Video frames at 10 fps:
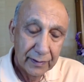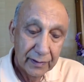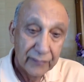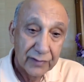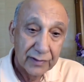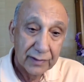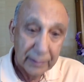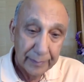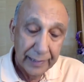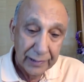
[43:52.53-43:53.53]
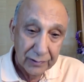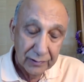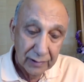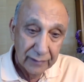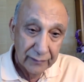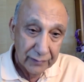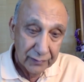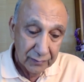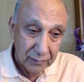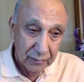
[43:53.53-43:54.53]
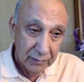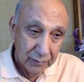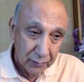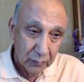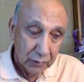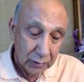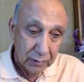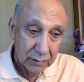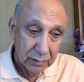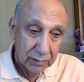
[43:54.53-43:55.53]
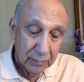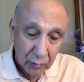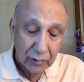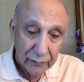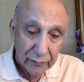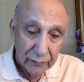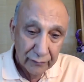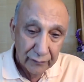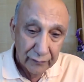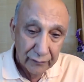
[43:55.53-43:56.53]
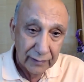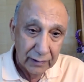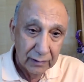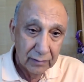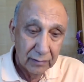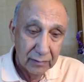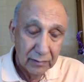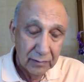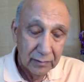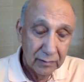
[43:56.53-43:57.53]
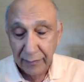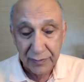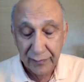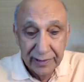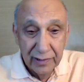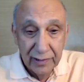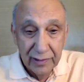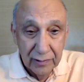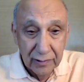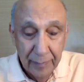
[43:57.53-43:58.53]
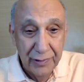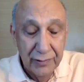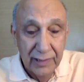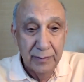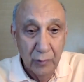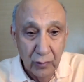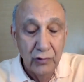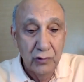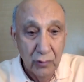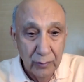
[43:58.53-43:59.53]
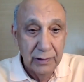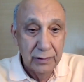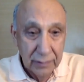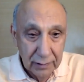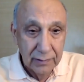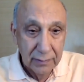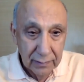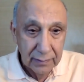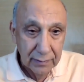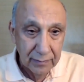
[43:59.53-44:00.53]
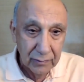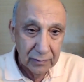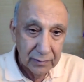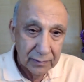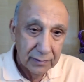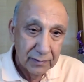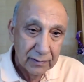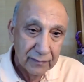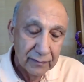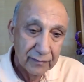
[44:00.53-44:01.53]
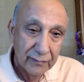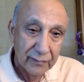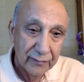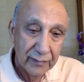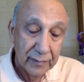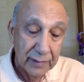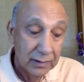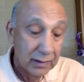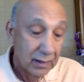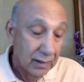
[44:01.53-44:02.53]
gives us the capacity to live in this world more effectively. Times of peace, it appears as more enjoyment and more, fulfillment.